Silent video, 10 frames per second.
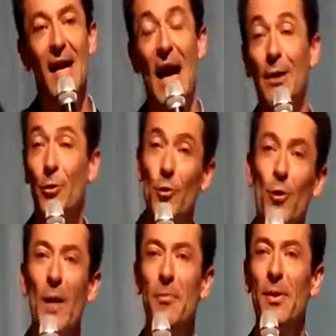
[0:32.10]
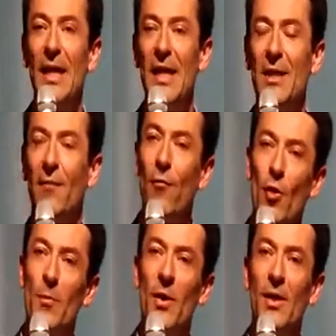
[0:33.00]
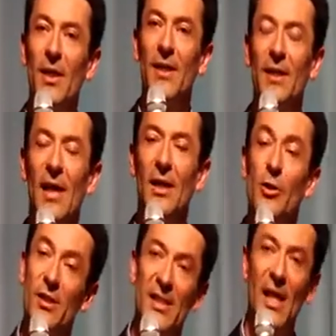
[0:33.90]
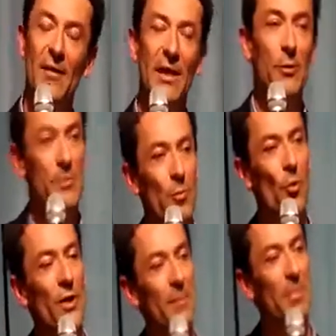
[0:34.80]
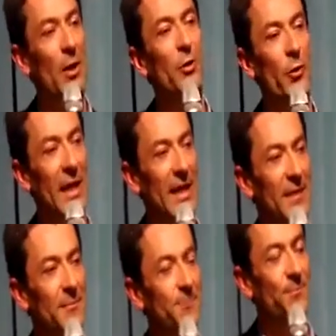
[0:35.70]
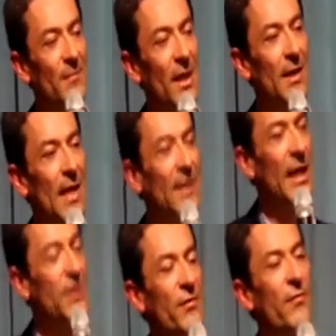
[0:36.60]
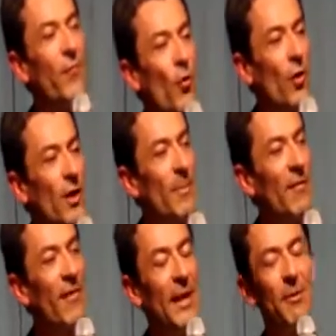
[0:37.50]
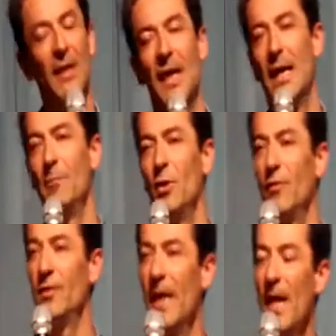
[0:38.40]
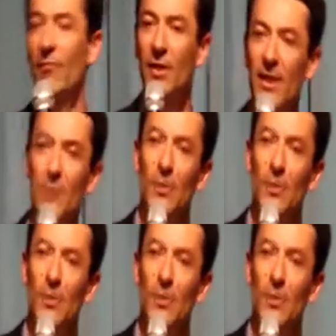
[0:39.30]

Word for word: I grew up in the former uh, Yugoslavia. I was born in Belgrade the age of four, my family and I moved to Africa.